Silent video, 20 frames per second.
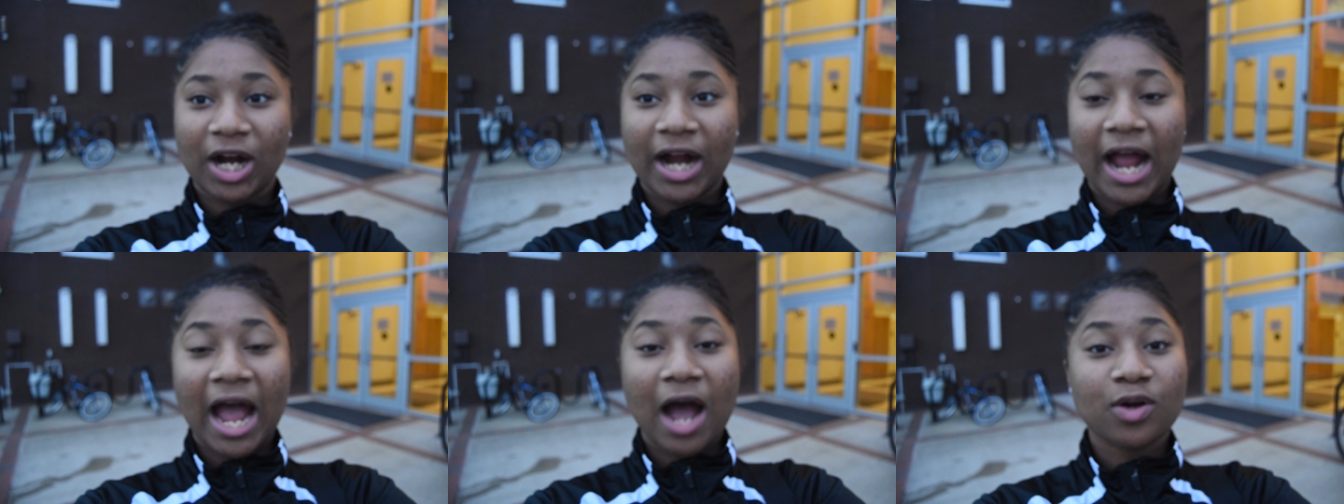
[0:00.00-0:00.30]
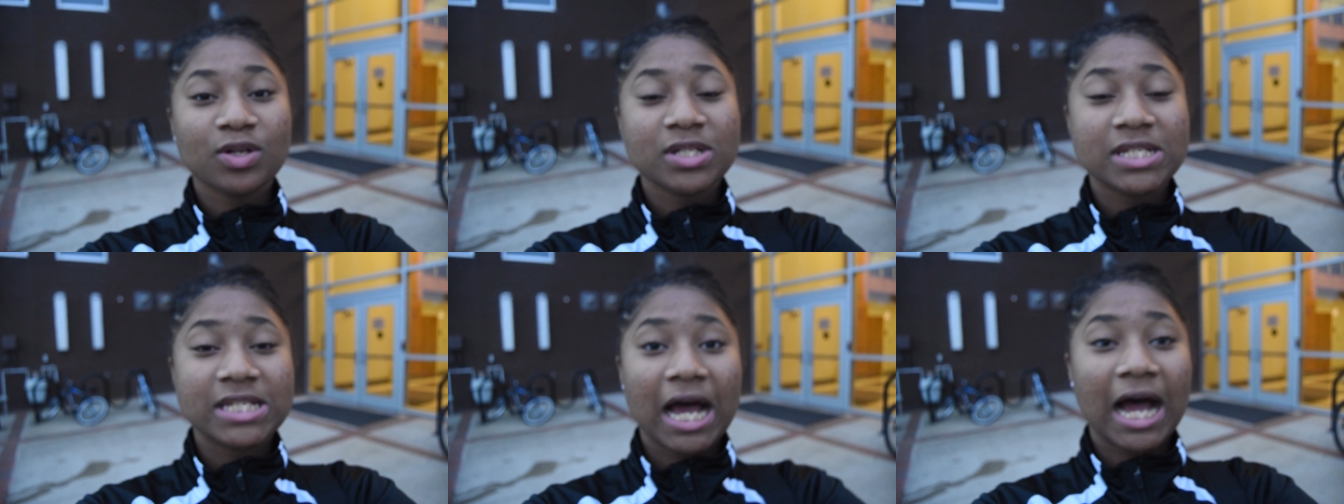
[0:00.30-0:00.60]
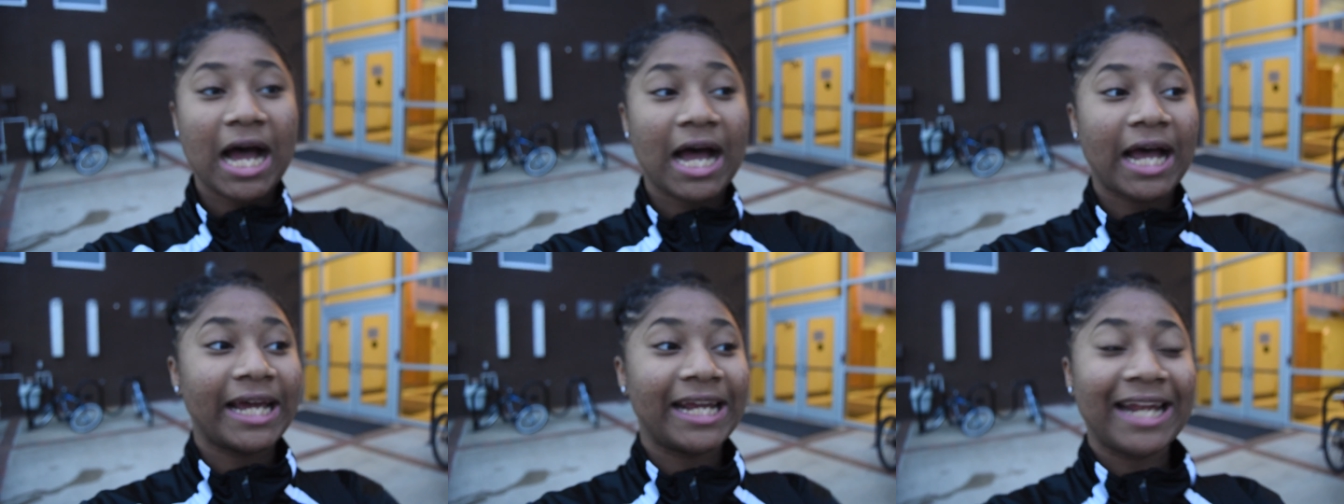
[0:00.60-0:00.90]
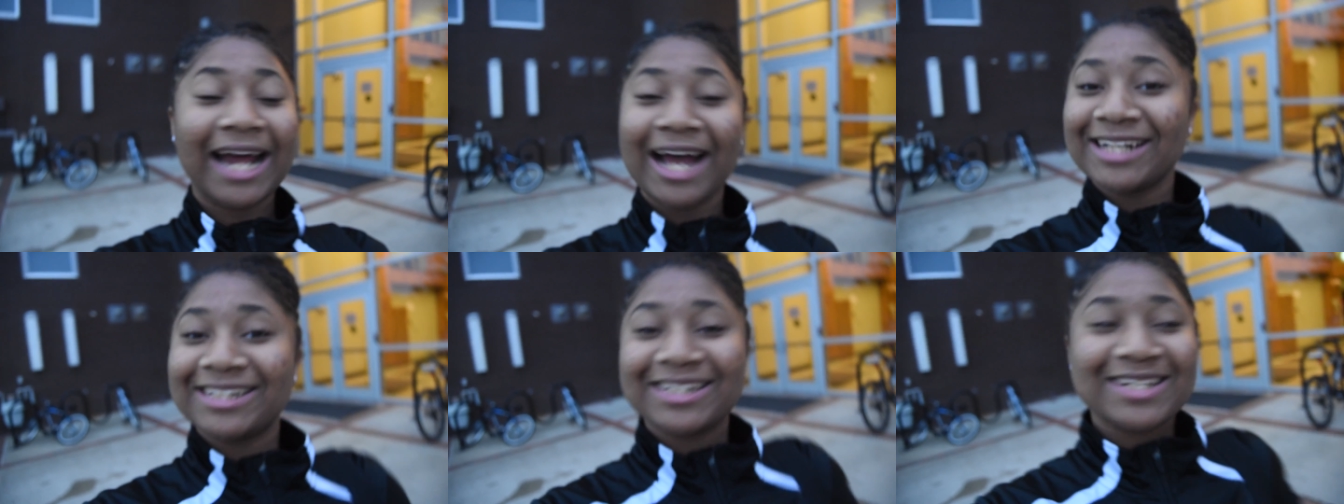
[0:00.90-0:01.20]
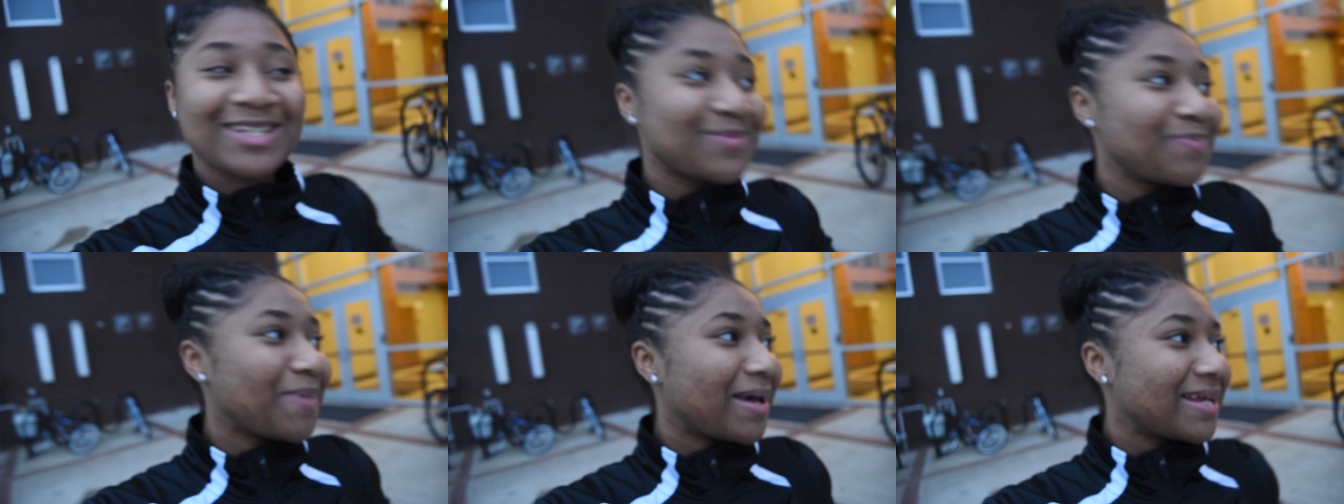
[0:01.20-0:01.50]
are outside. I
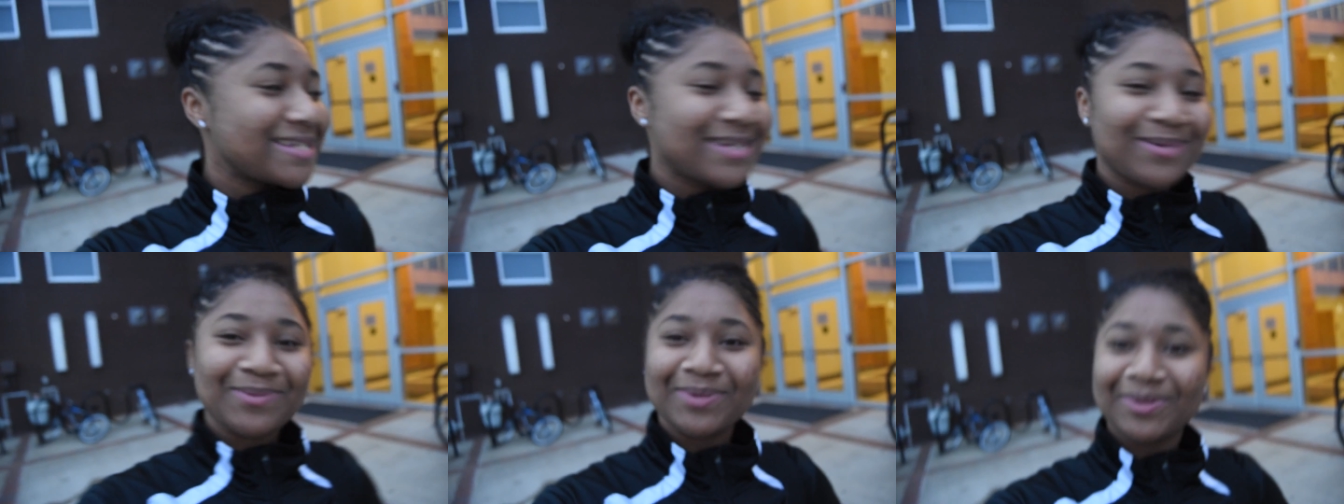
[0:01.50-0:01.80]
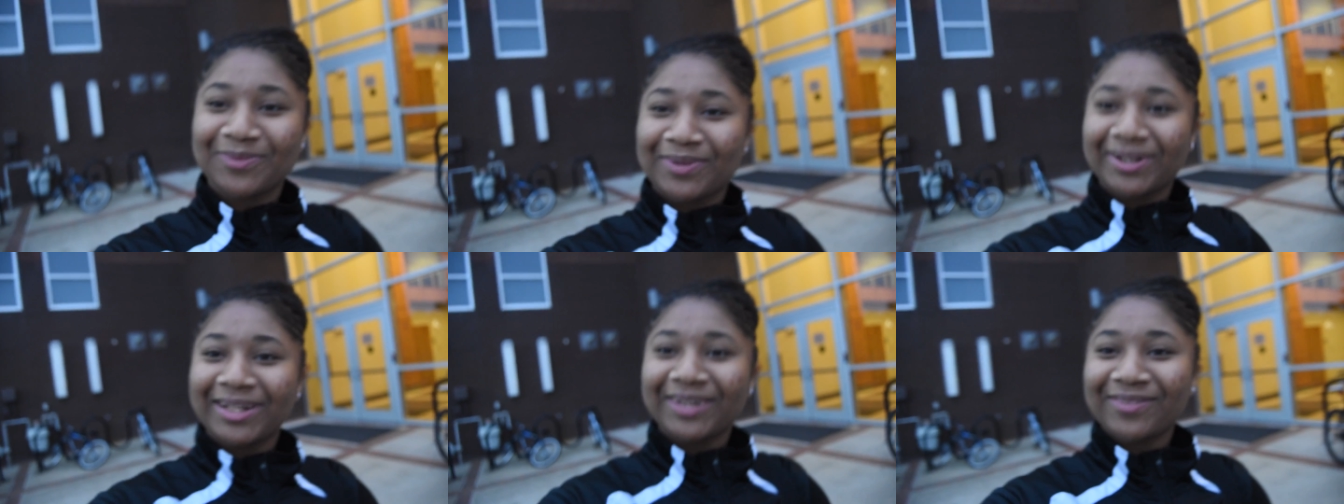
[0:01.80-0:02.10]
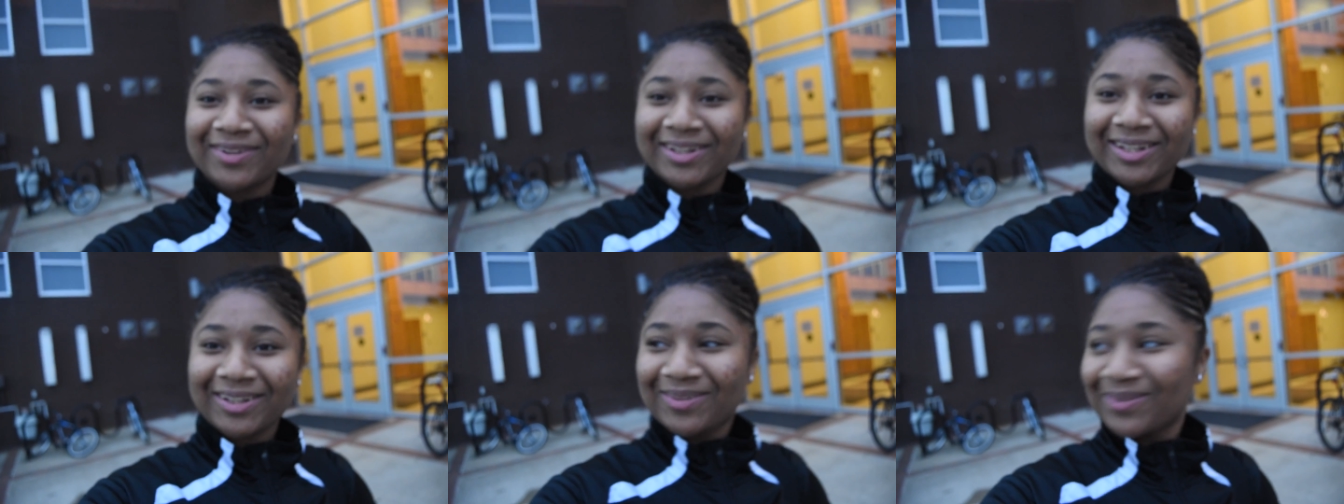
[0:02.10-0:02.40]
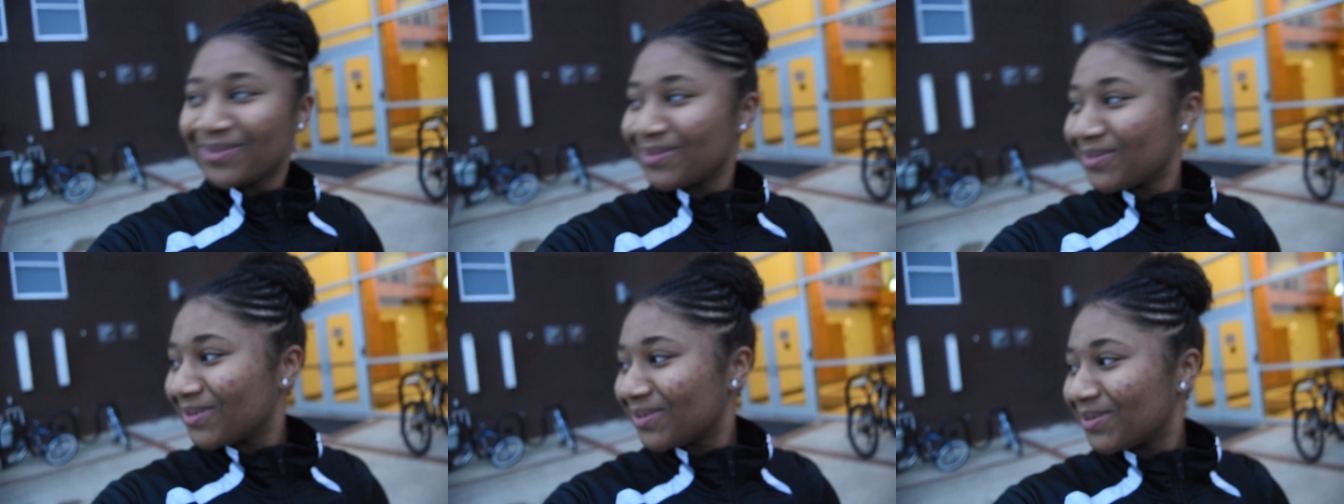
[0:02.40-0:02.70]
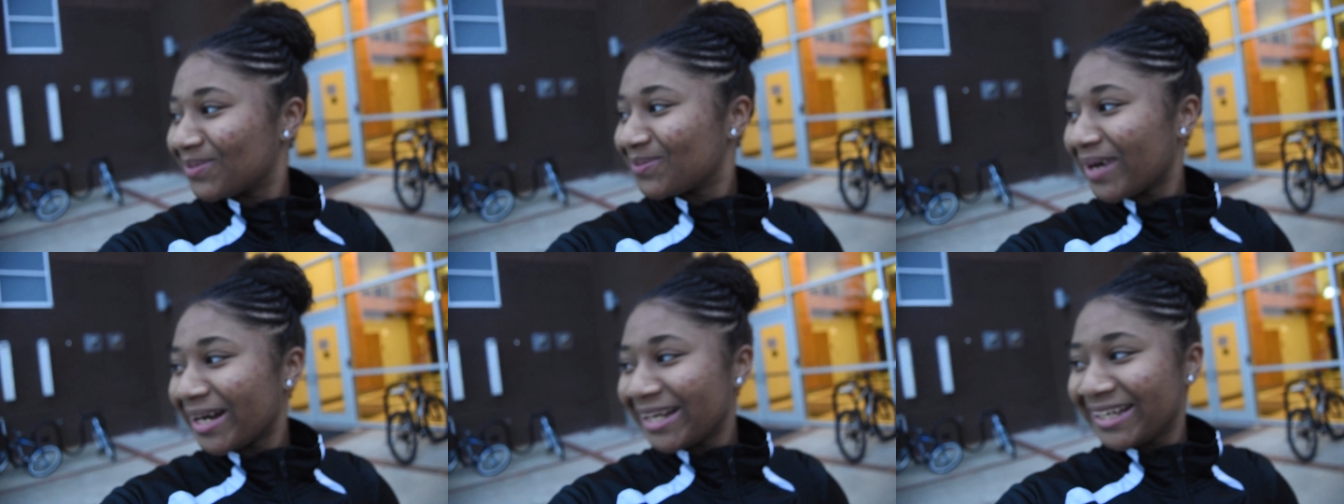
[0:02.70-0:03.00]
just met someone really, really cool.
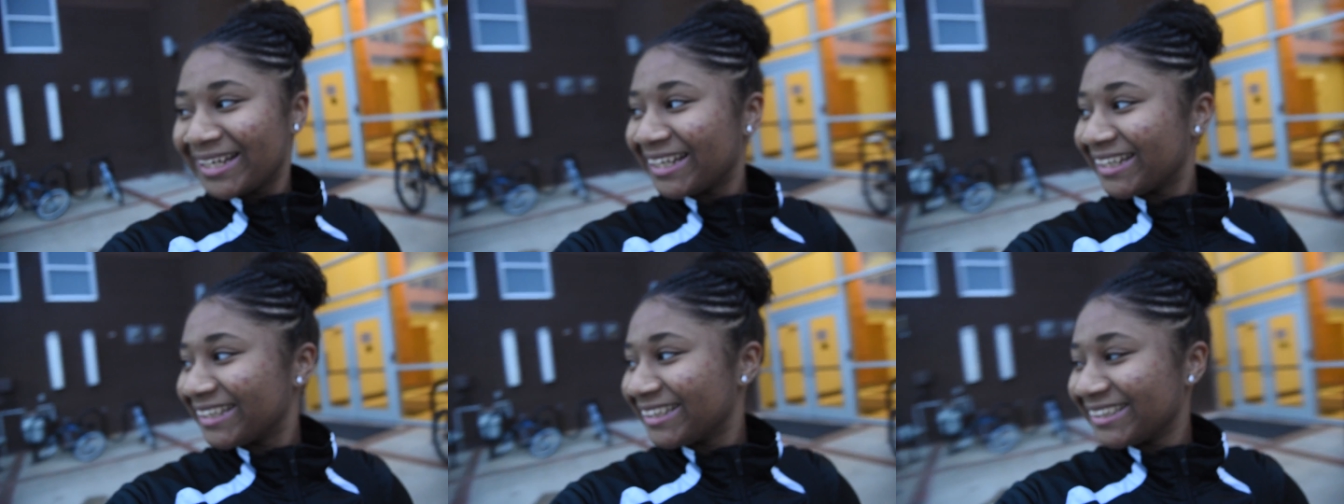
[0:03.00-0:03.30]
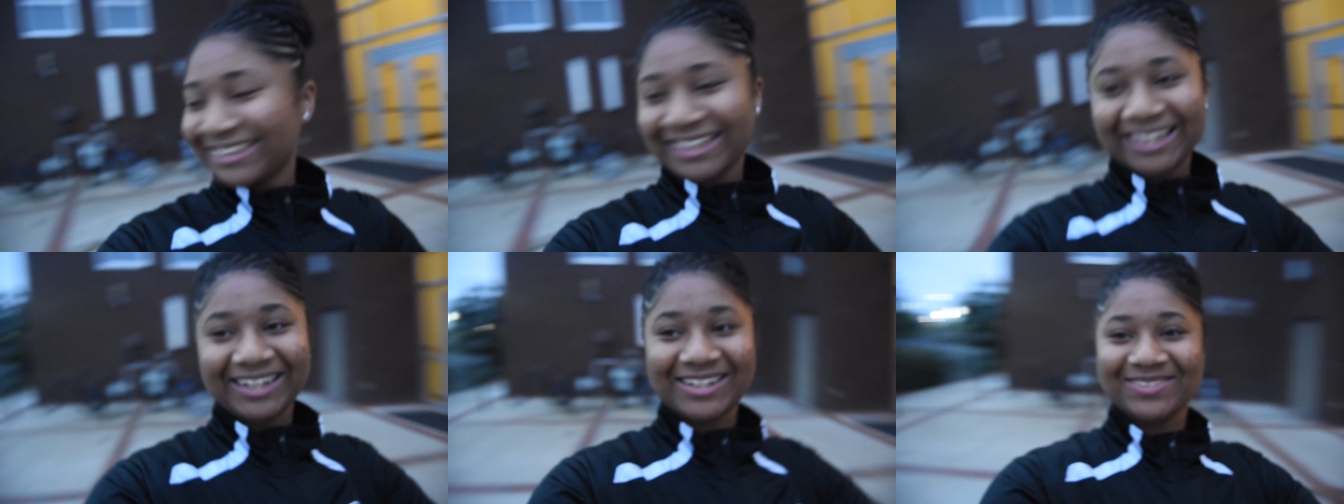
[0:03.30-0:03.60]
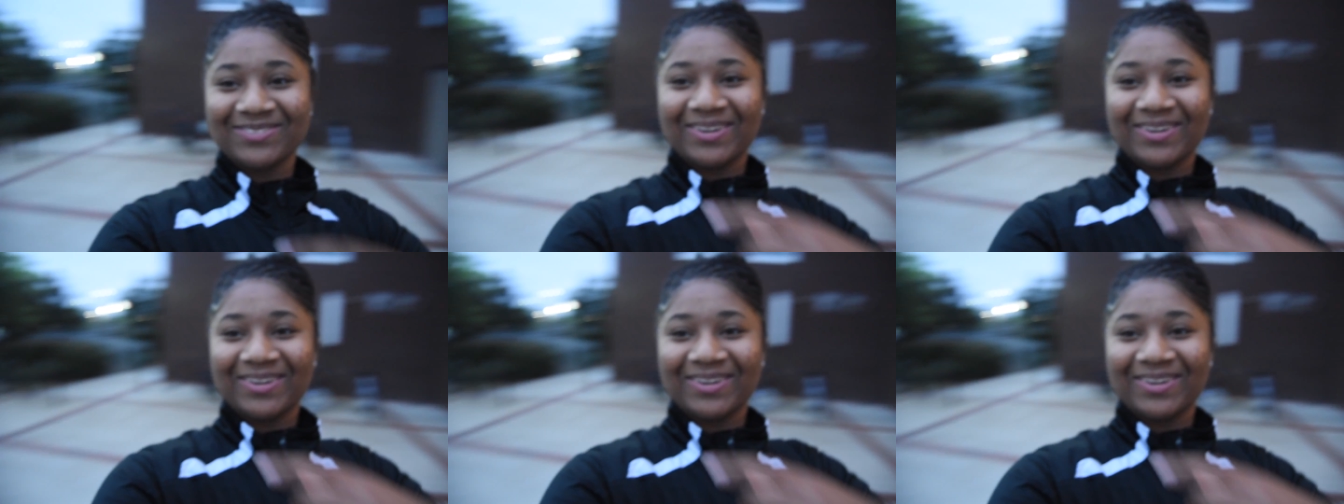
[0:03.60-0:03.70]
Reagan. There's